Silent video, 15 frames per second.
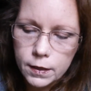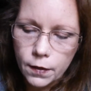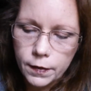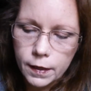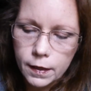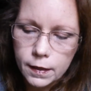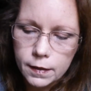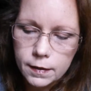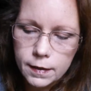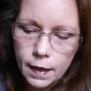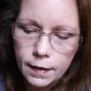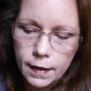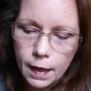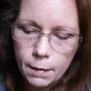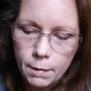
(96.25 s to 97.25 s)
the
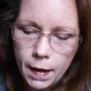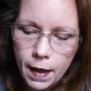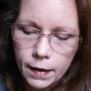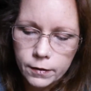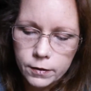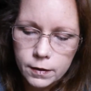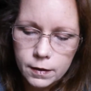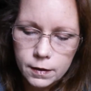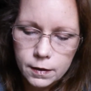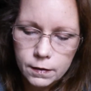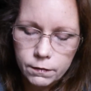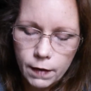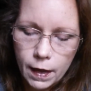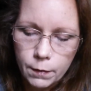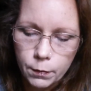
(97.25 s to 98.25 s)
inside that matters. This is
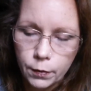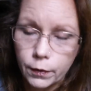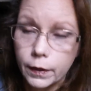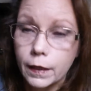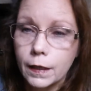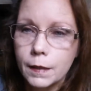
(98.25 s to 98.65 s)
fine print.